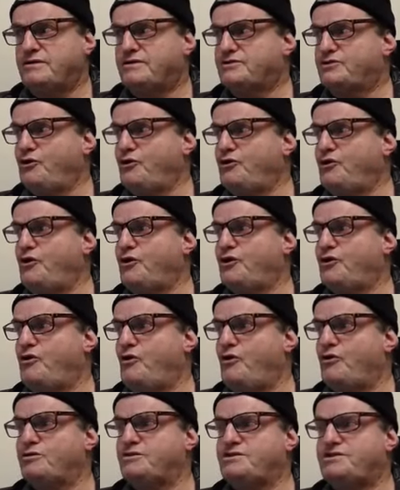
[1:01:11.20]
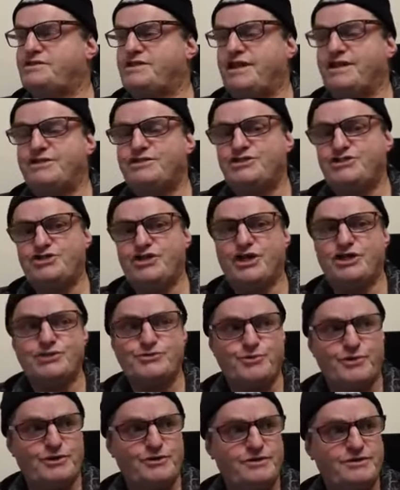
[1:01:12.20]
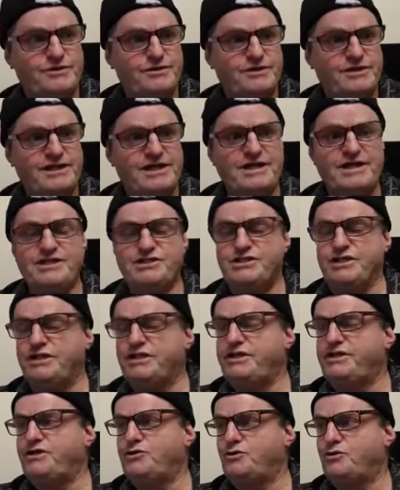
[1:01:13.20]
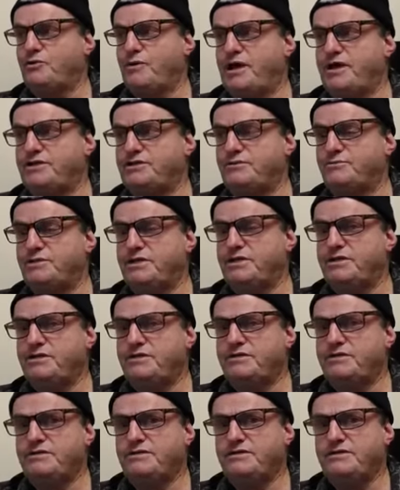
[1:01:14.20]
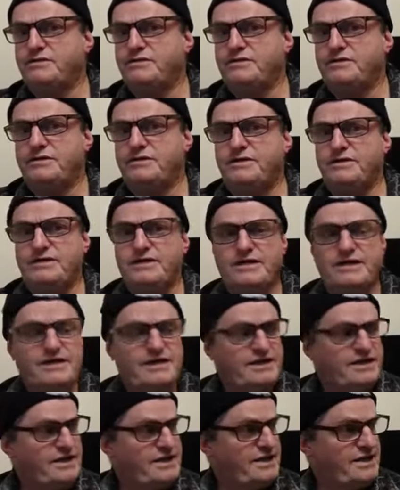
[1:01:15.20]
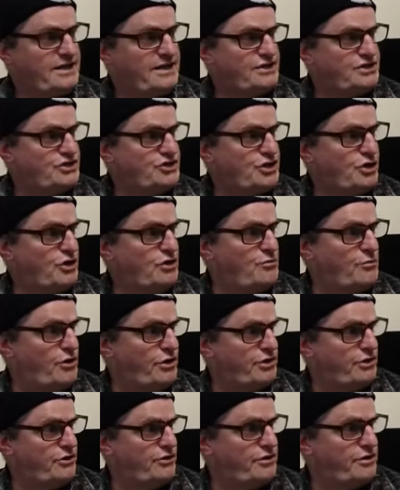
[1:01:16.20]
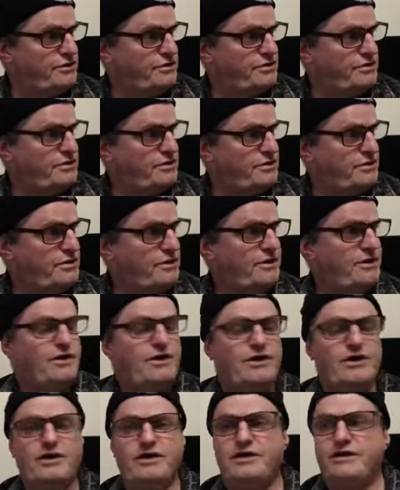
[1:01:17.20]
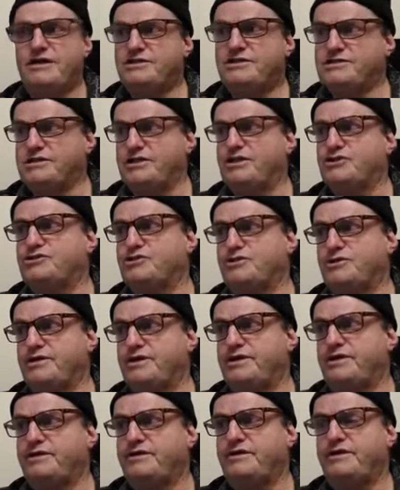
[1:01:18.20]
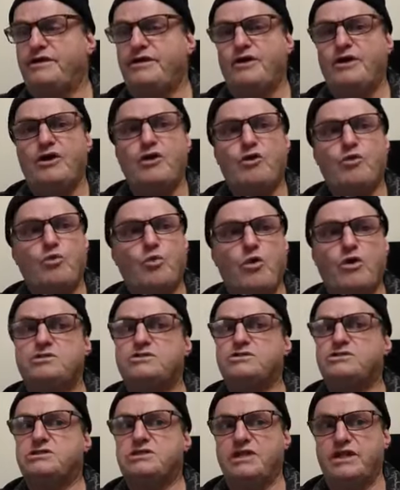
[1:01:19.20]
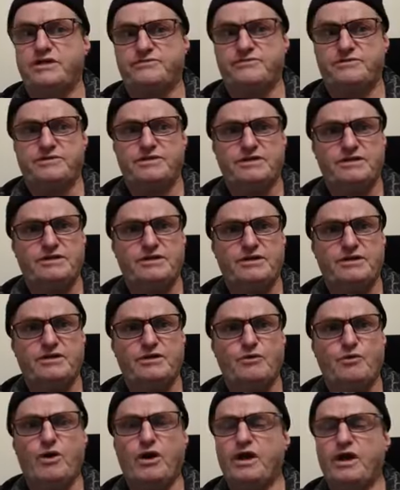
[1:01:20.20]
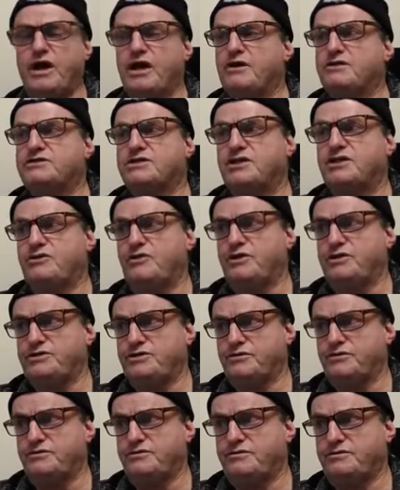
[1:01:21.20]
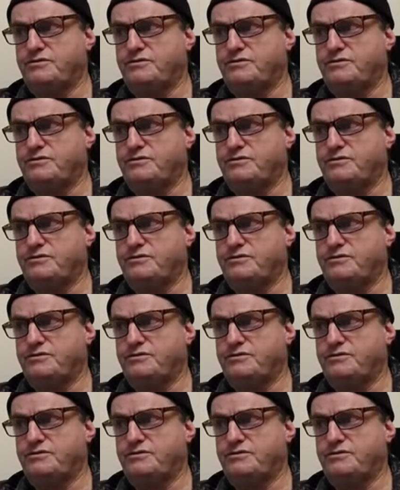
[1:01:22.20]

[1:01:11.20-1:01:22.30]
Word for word: It's not like God sends judgment easily or randomly, it's Jeremiah 9. It's literally what's left. What else can I do?